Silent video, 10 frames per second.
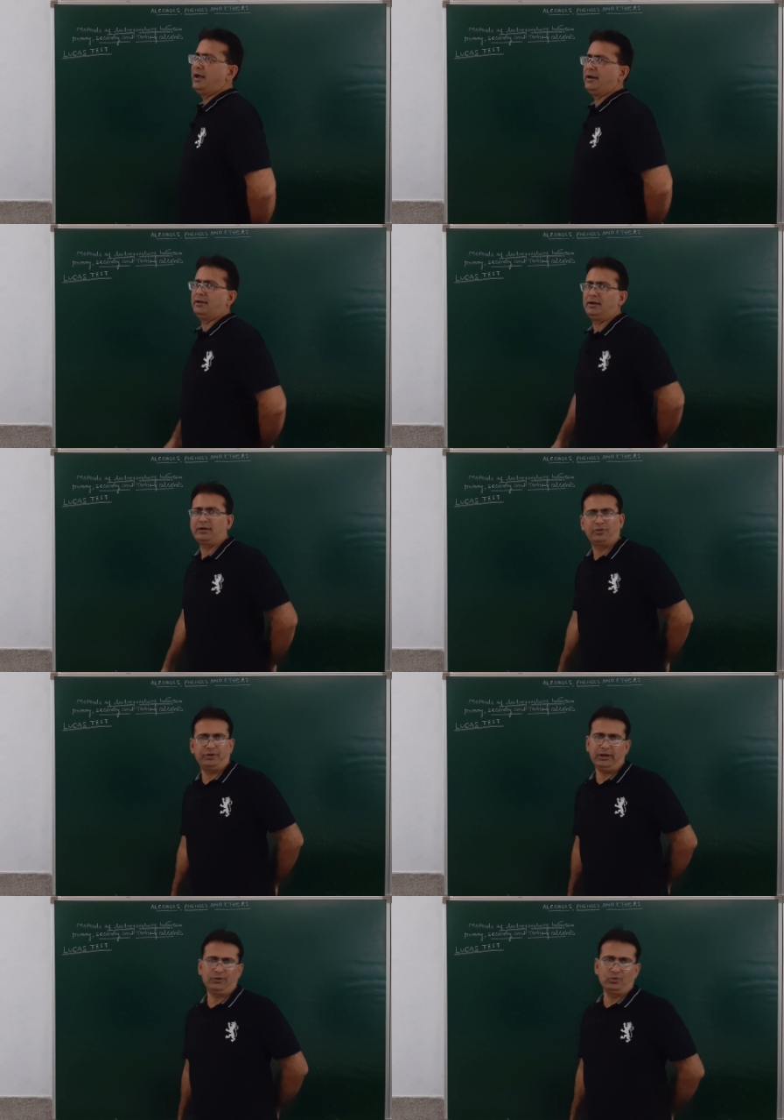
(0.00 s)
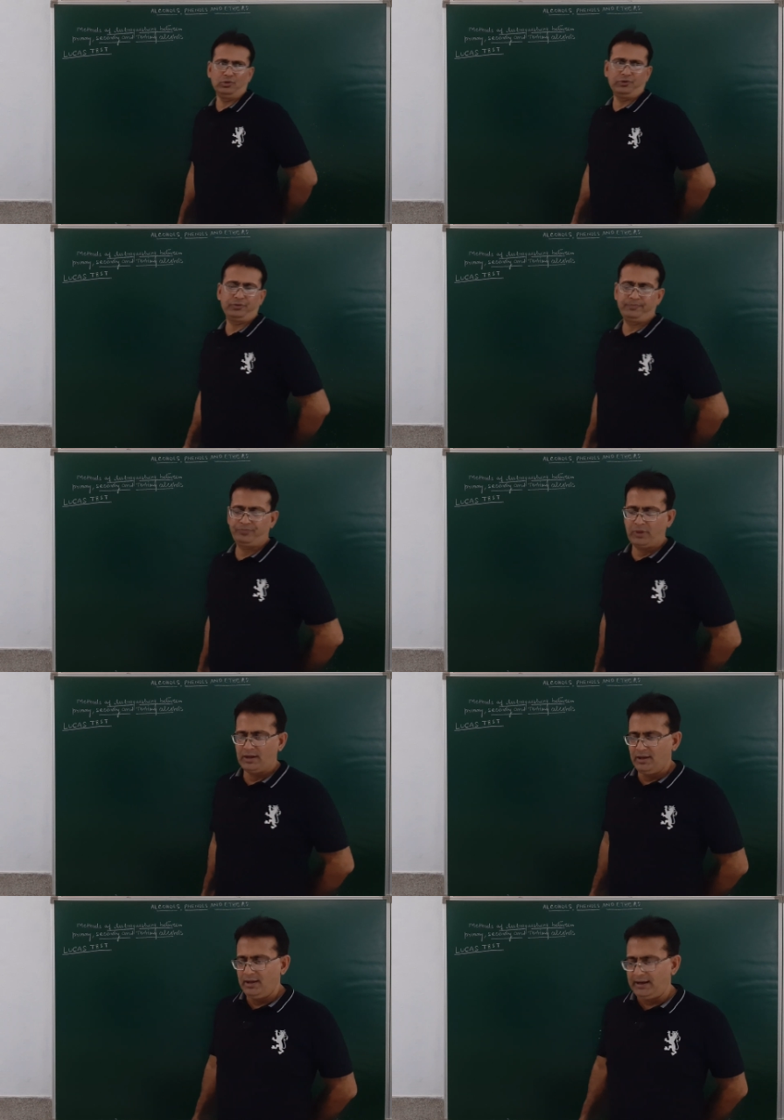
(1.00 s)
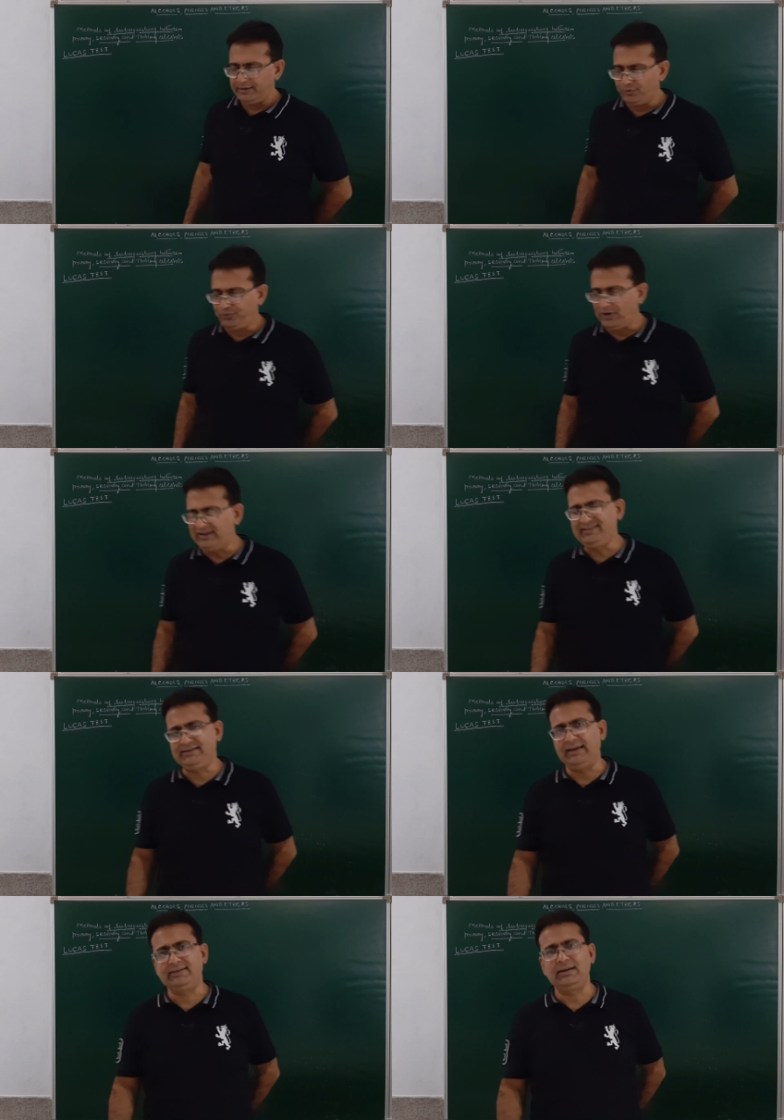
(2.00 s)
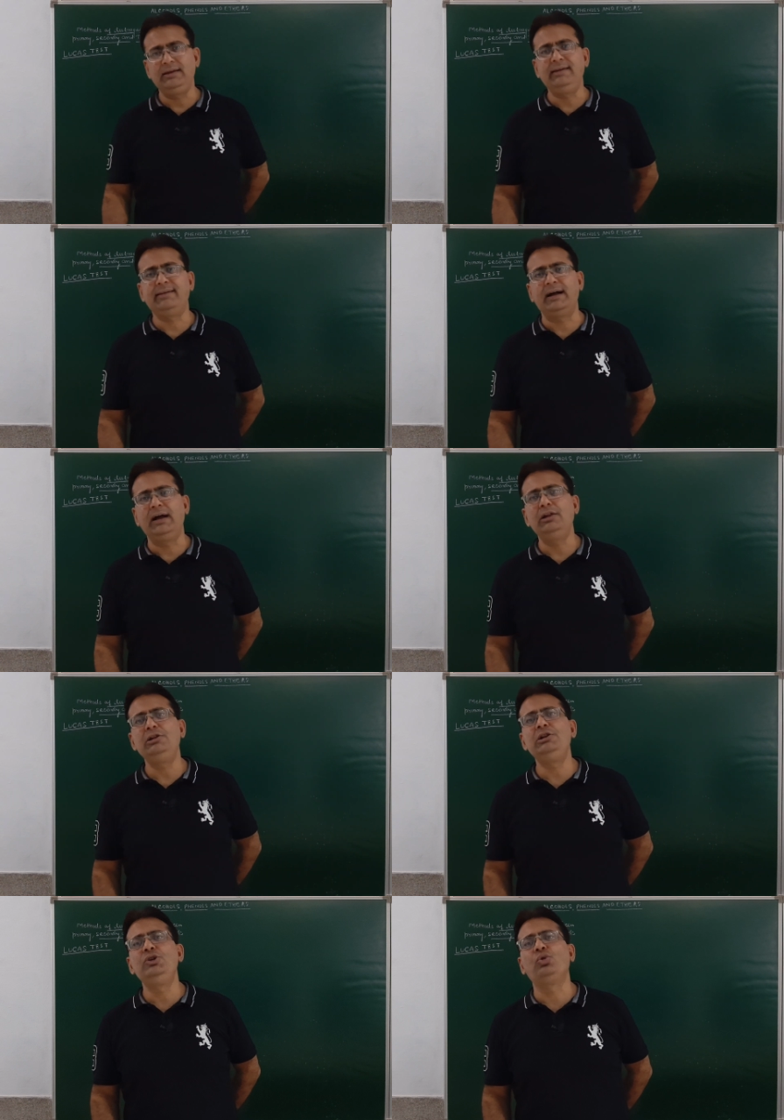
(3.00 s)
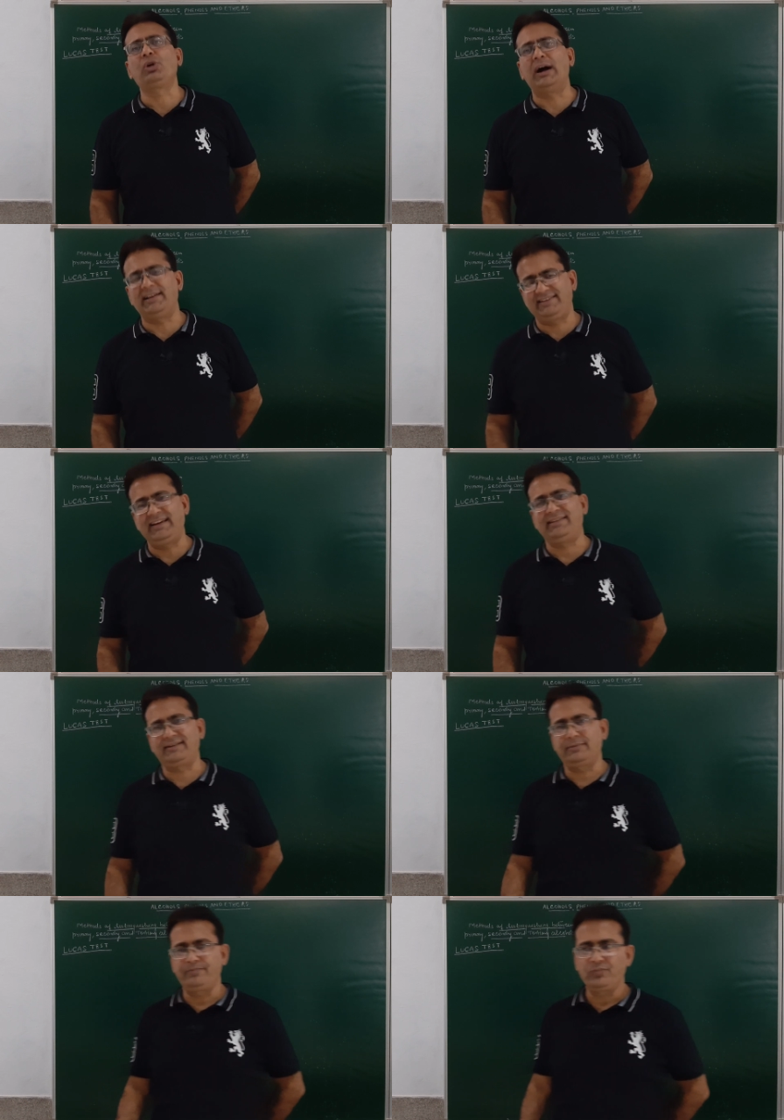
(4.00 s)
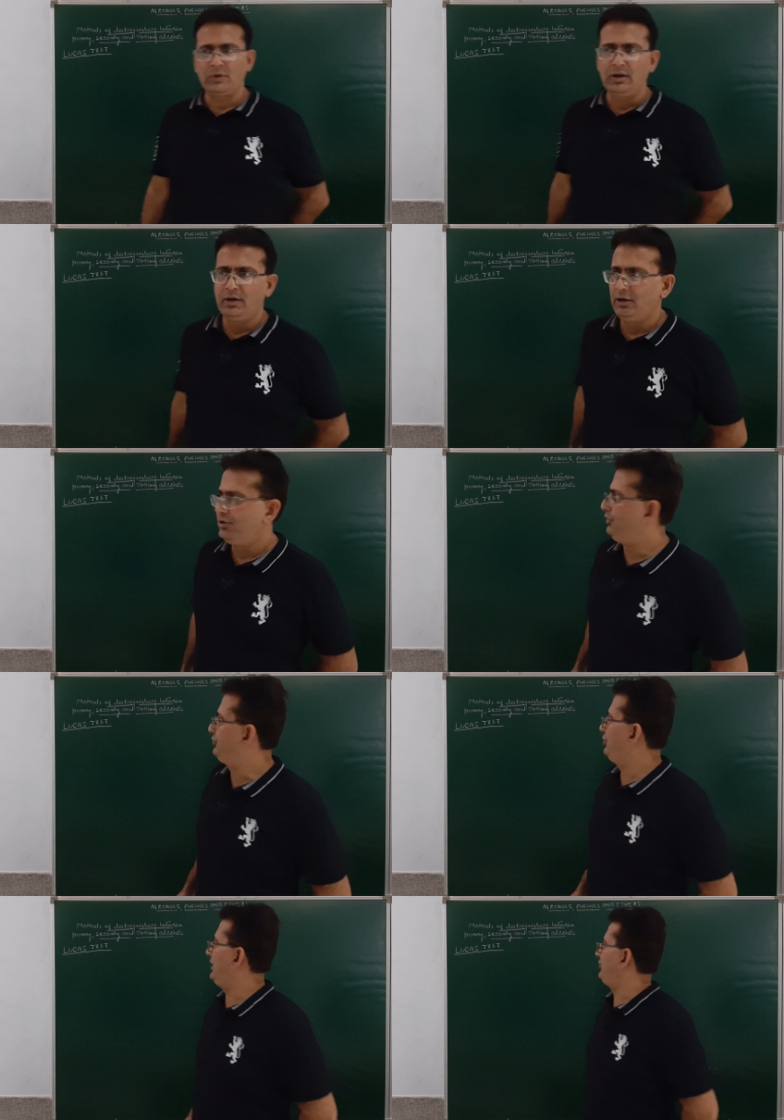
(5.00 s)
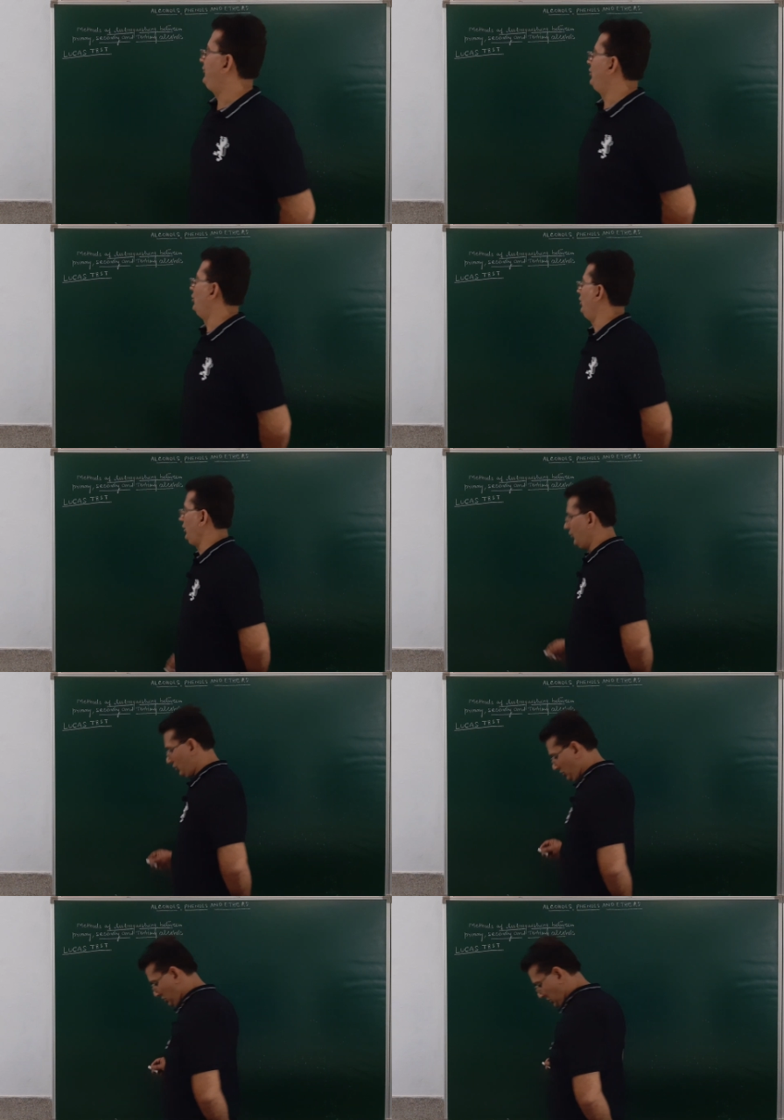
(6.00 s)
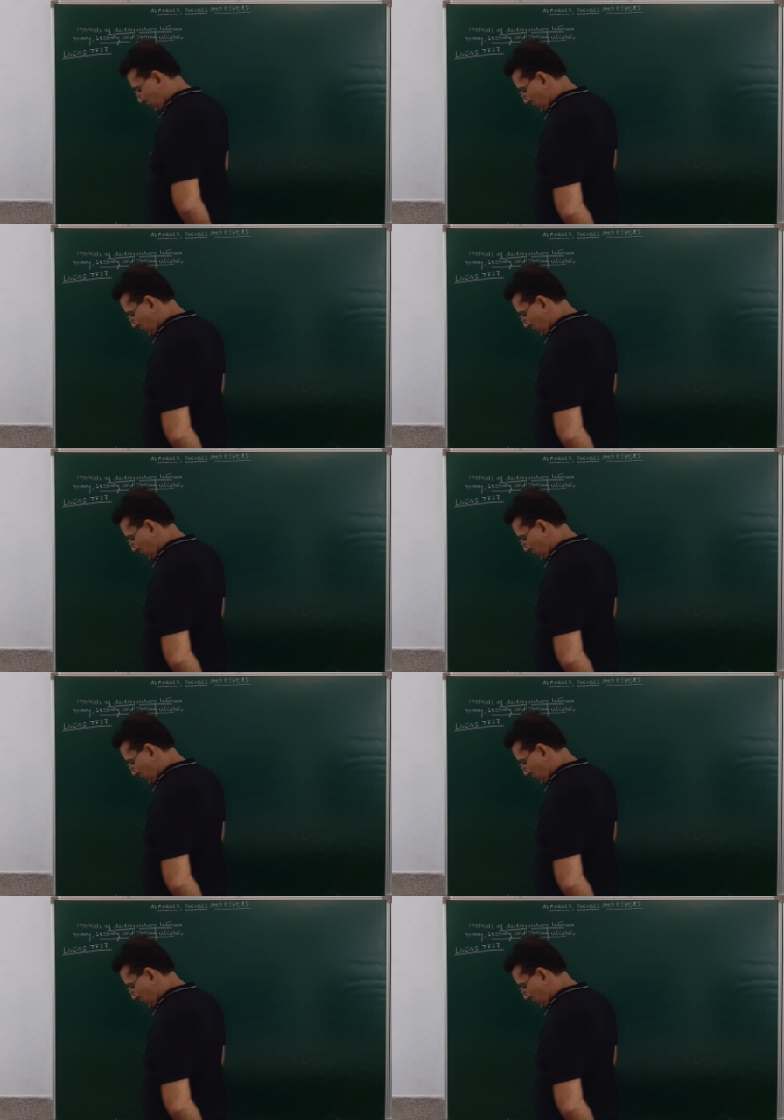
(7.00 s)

and the tertiary alcohols. And the first test is a Lucas test. Students, we all know